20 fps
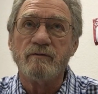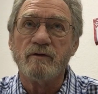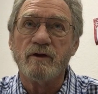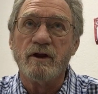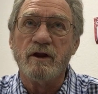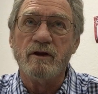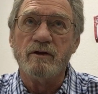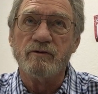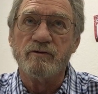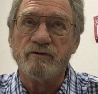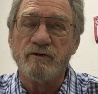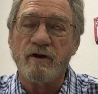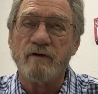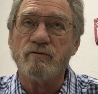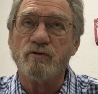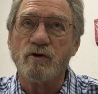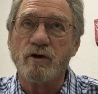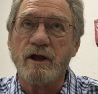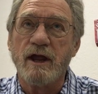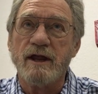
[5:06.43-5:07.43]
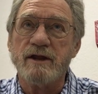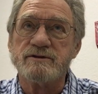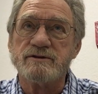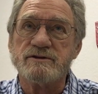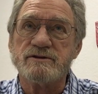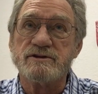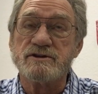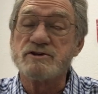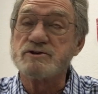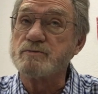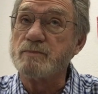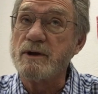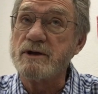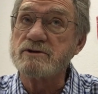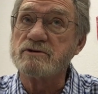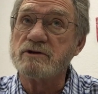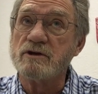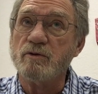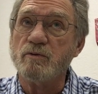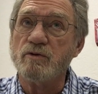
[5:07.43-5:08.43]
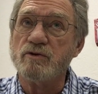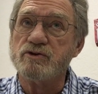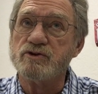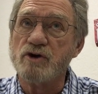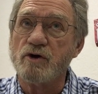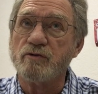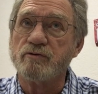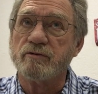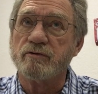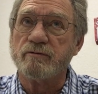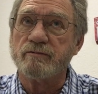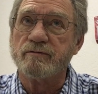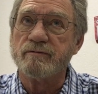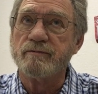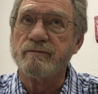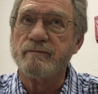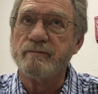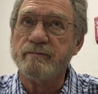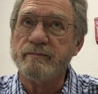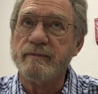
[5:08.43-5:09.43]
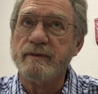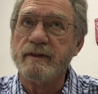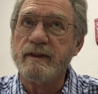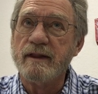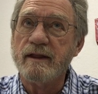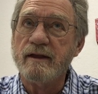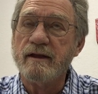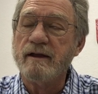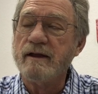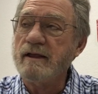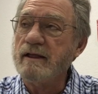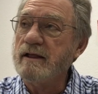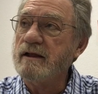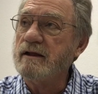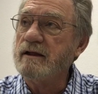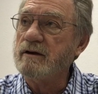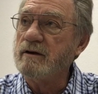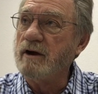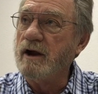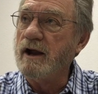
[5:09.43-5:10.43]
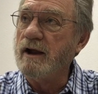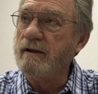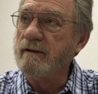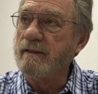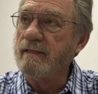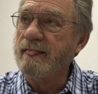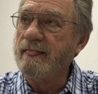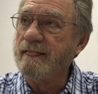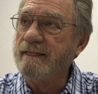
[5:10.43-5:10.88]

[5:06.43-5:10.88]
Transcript: In several cases, especially with Joseph, right?